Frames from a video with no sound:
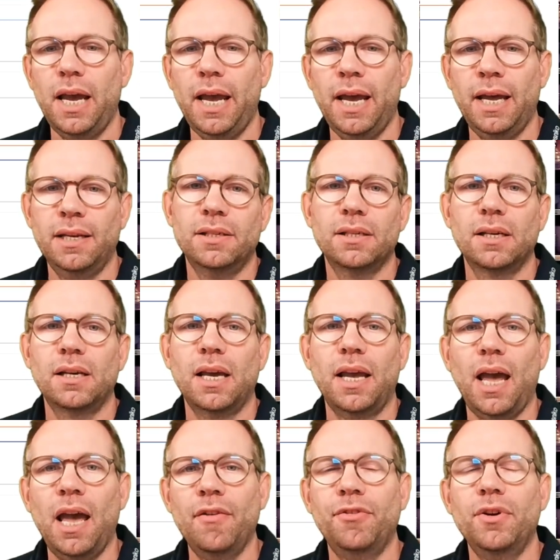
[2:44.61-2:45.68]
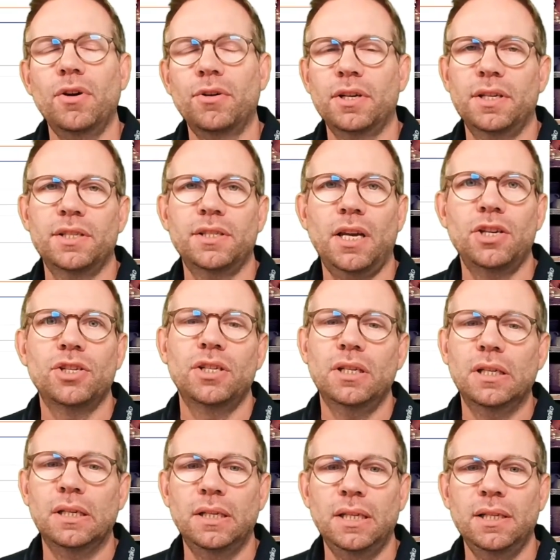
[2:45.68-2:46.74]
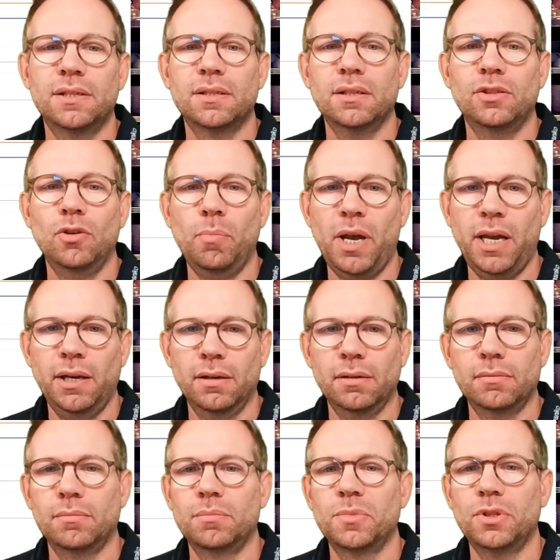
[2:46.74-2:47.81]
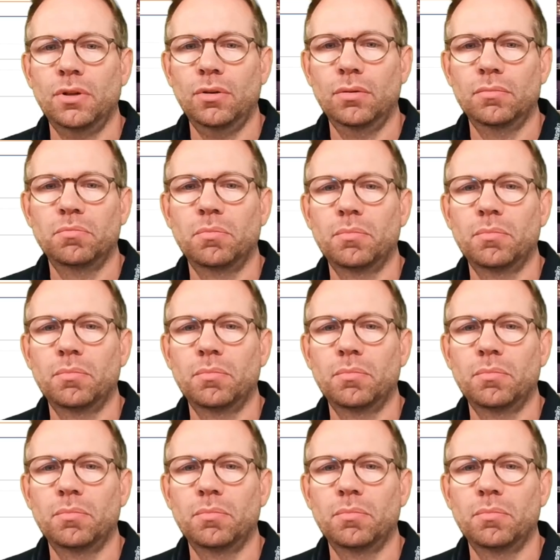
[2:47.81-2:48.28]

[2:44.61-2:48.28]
And every organization needs a domain. So